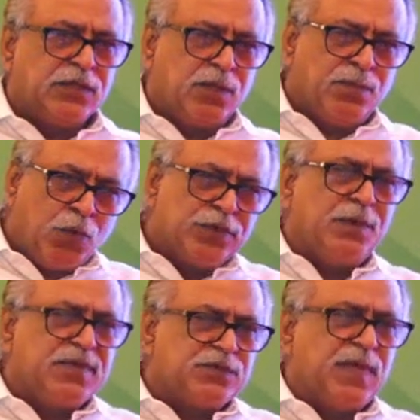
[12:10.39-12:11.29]
The more
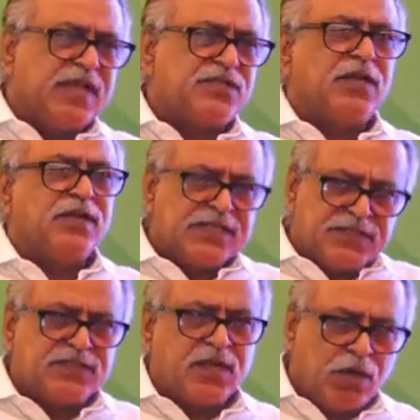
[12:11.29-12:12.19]
the mismatch,
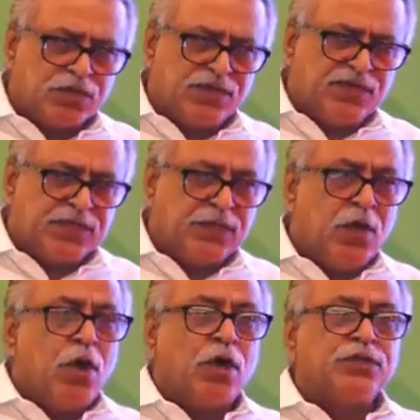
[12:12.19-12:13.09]
less is the longevity.
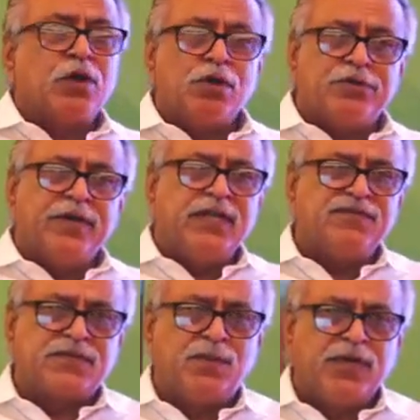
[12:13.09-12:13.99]
On the contrary,
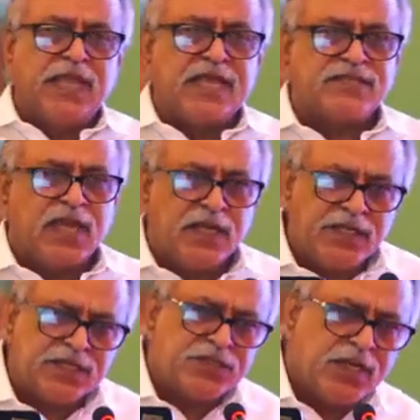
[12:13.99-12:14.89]
if somebody has
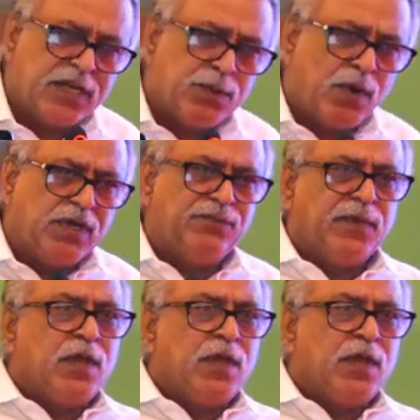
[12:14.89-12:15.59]
anti-HLA antibody